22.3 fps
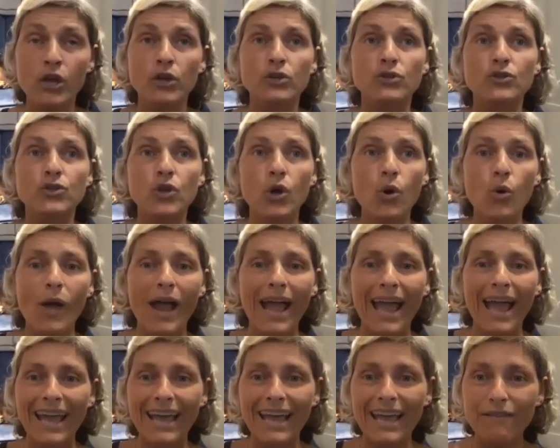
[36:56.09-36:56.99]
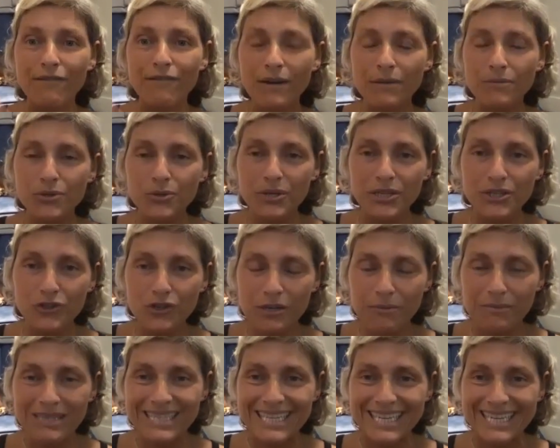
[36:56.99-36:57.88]
So if I'm doing
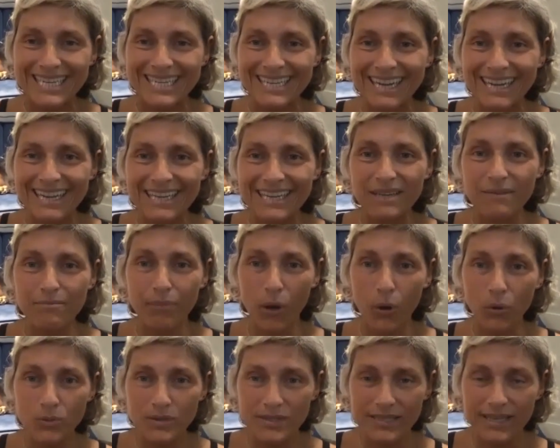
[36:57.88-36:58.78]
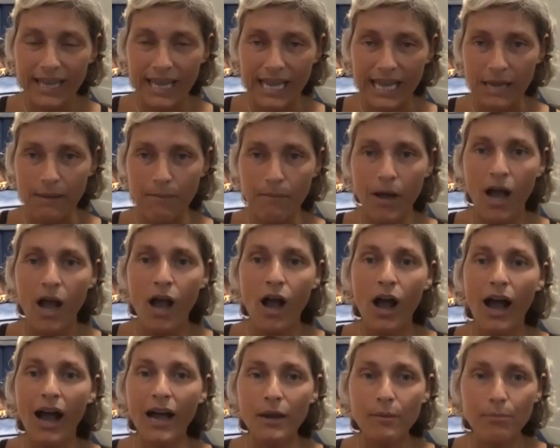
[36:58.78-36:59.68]
treatments at night post-game,
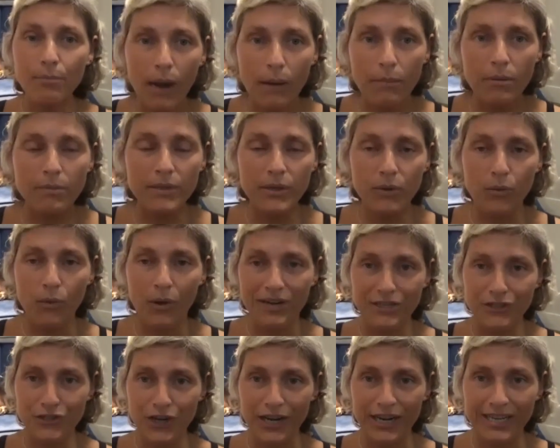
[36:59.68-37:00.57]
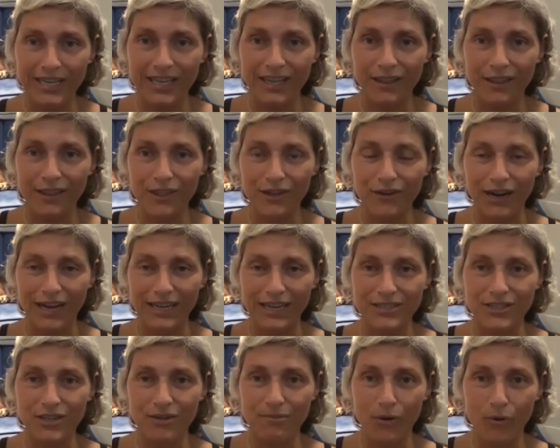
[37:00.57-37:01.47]
I probably want to try to get
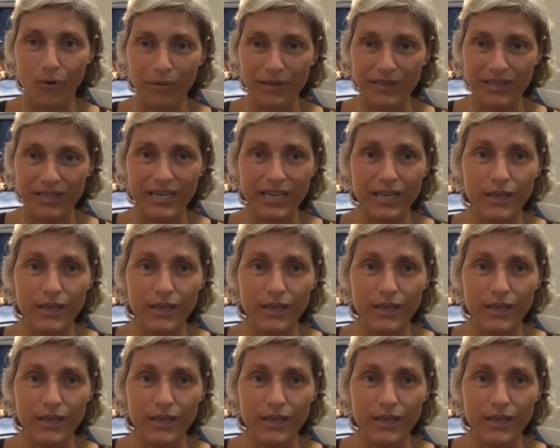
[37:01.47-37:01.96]
thoracic mobility